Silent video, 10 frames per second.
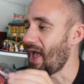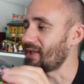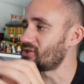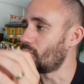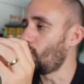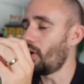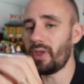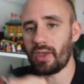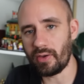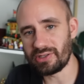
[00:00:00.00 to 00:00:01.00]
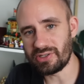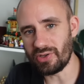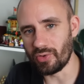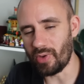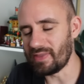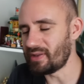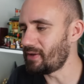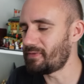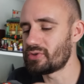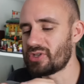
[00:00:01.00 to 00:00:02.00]
And so what we're going to do in the
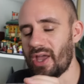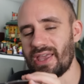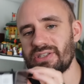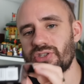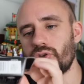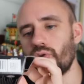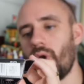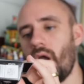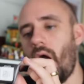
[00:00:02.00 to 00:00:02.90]
near future is to